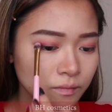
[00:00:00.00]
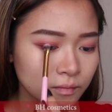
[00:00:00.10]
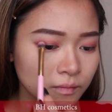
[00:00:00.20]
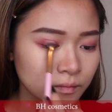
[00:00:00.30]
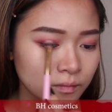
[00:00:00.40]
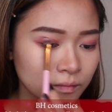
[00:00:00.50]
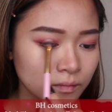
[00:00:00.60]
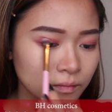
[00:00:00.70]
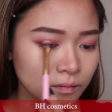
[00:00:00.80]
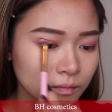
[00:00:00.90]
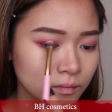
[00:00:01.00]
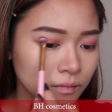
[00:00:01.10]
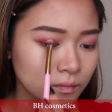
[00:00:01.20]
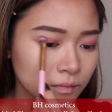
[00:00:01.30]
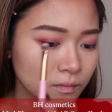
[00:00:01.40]

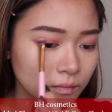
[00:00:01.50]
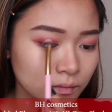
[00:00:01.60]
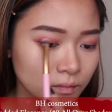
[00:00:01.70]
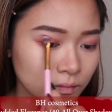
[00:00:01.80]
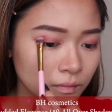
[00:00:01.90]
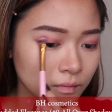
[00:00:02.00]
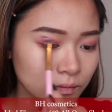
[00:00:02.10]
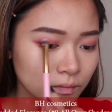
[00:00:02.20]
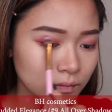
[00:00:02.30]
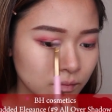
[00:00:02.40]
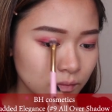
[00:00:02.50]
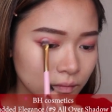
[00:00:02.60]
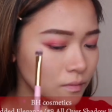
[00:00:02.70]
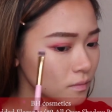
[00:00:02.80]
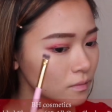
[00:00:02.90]

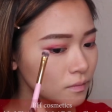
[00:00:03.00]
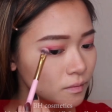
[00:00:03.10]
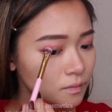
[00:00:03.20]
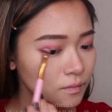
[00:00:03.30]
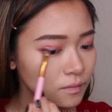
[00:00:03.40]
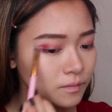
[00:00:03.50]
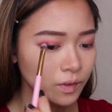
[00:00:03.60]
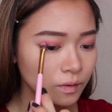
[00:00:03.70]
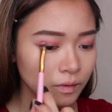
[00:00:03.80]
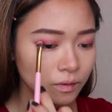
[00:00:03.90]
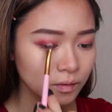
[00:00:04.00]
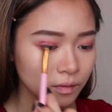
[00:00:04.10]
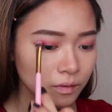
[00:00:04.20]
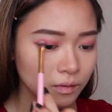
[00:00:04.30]
(no one is talking)